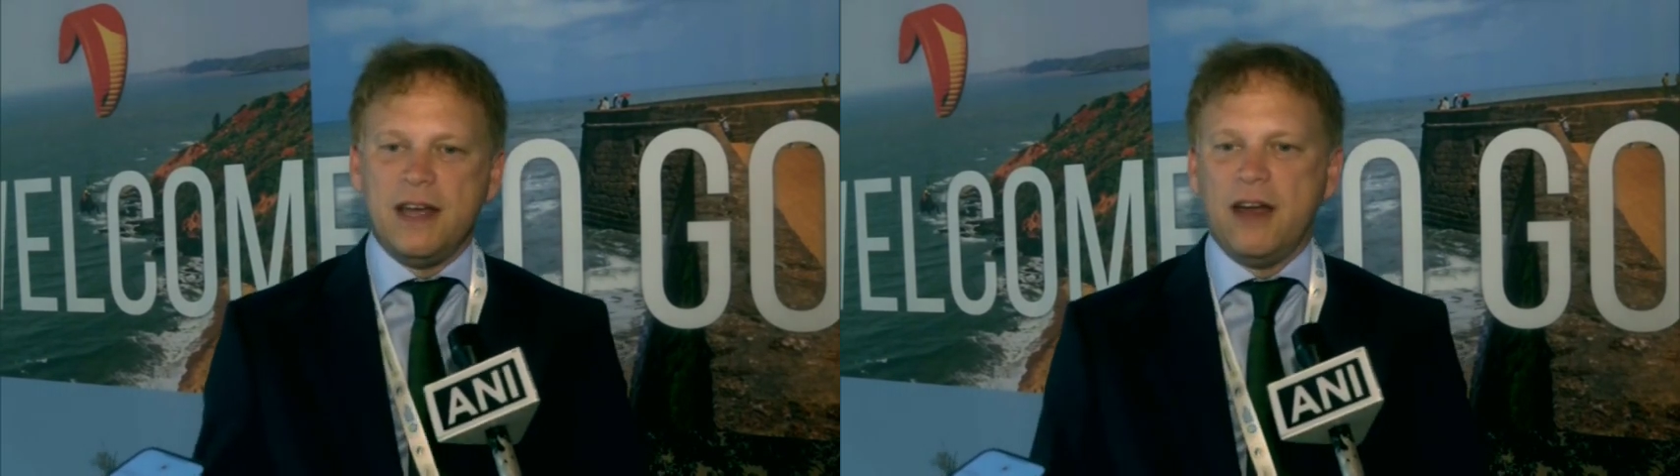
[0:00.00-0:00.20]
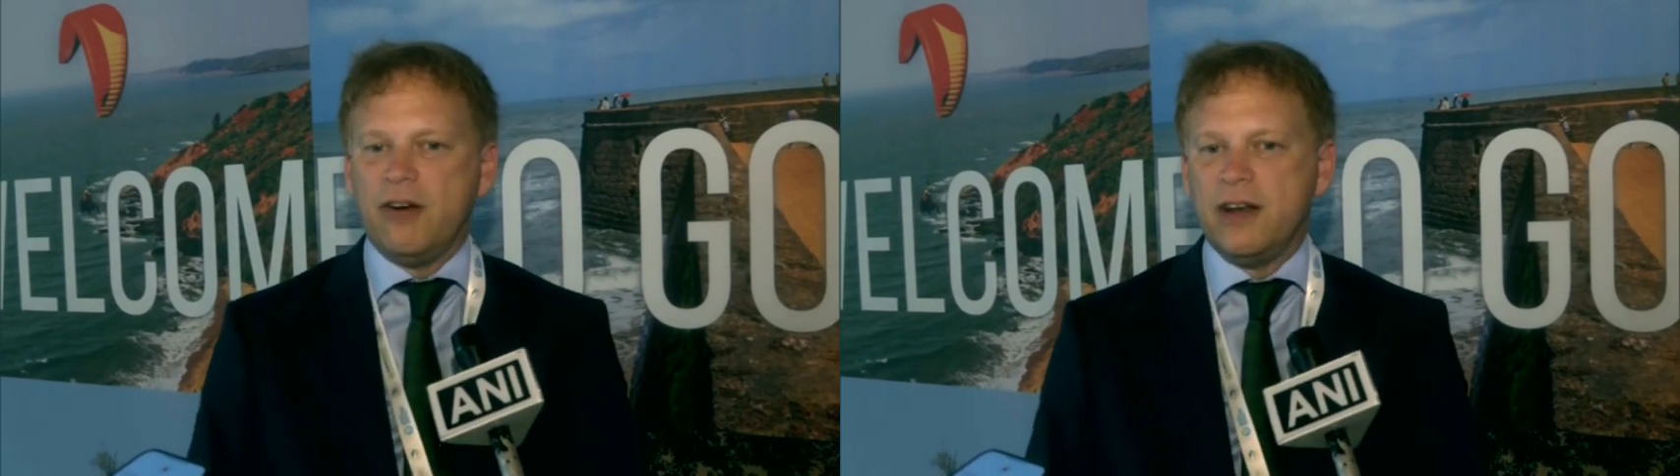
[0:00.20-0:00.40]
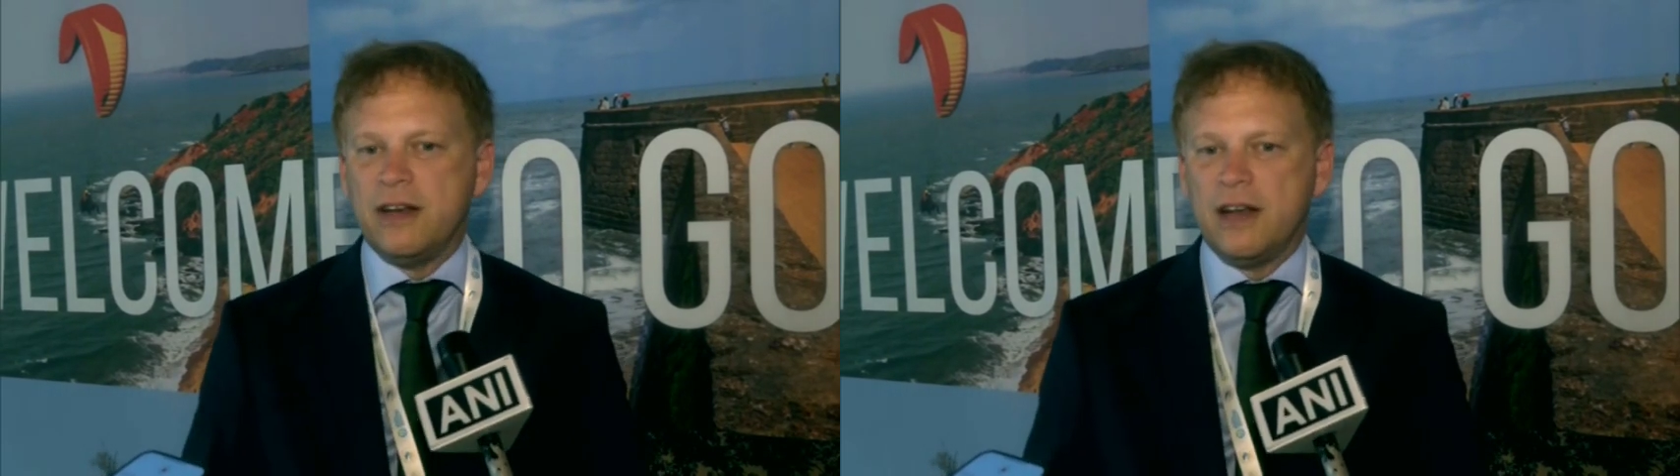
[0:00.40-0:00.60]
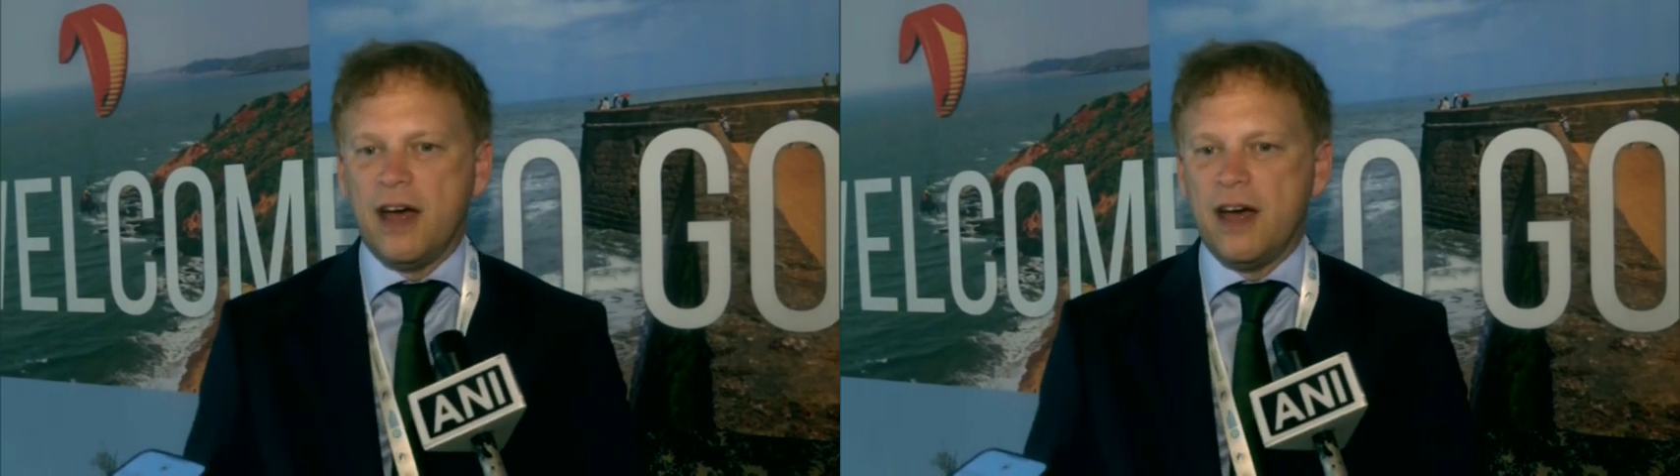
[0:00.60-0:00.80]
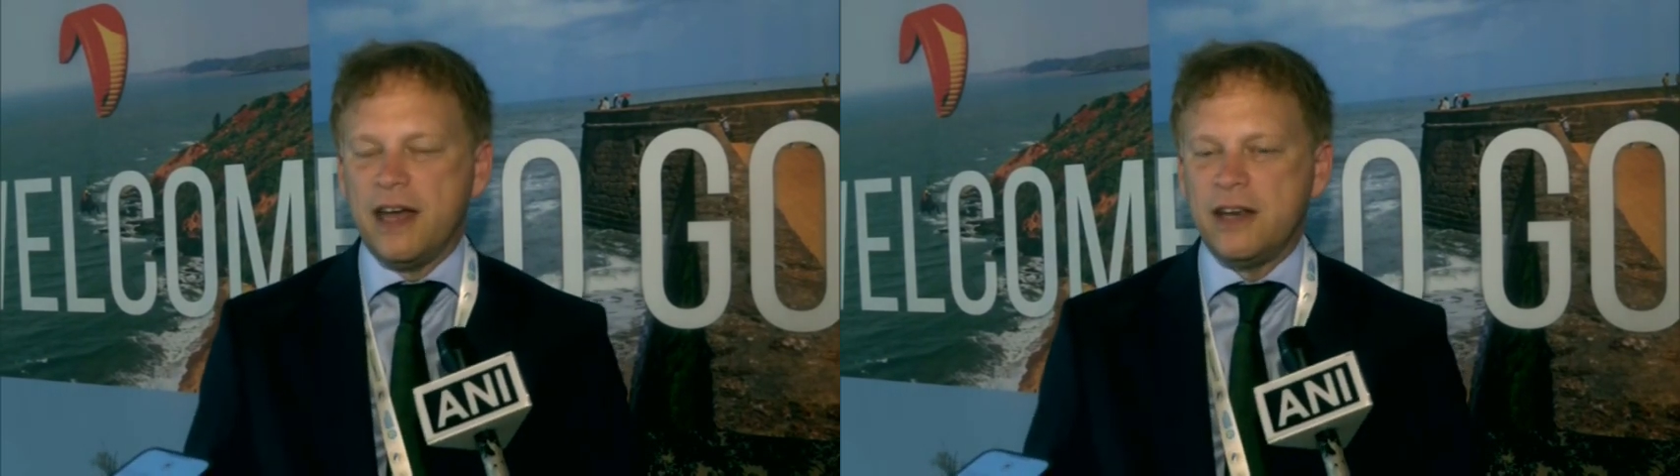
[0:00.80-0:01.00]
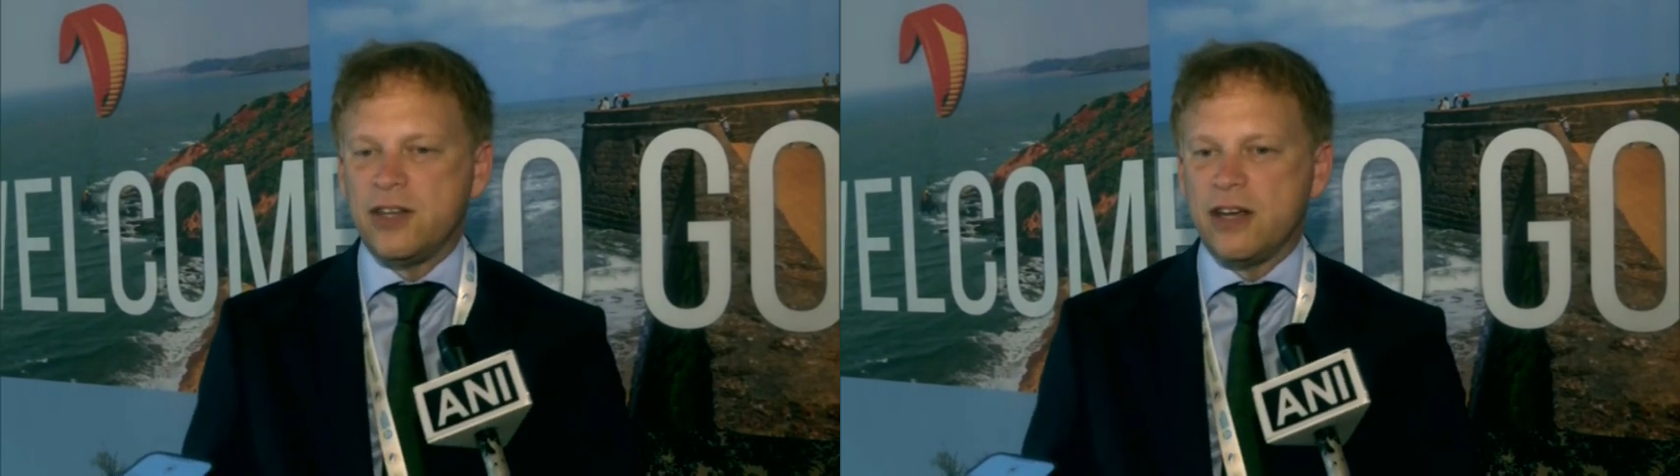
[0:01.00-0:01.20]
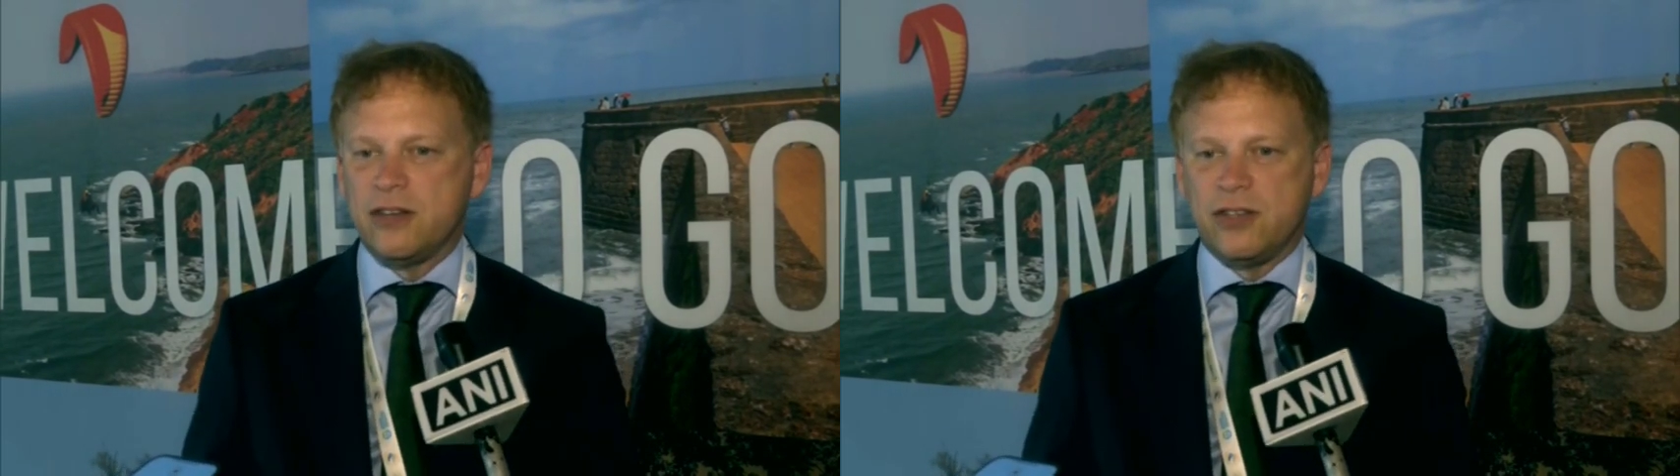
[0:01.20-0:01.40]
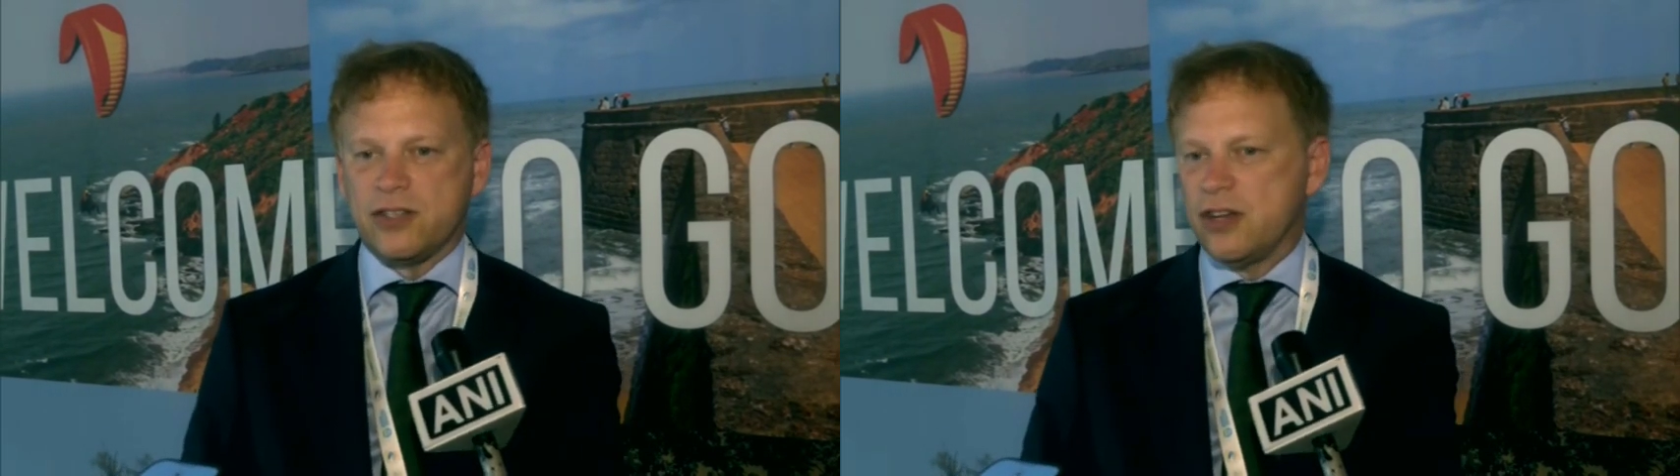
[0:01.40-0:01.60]
here in
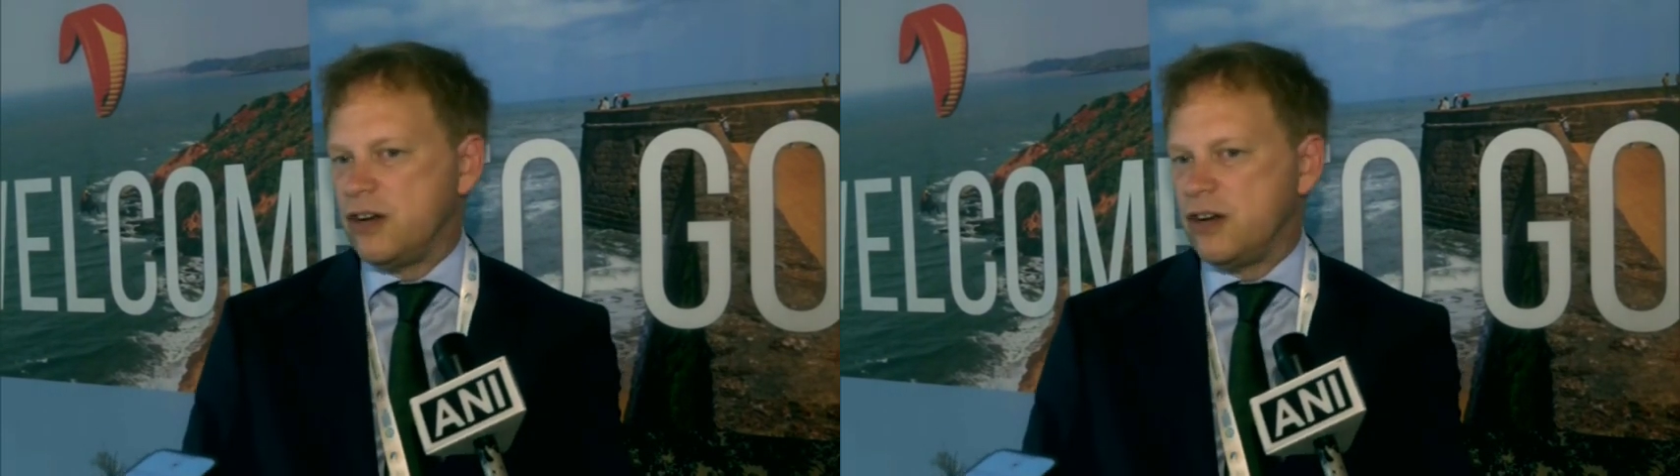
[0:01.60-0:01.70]
India just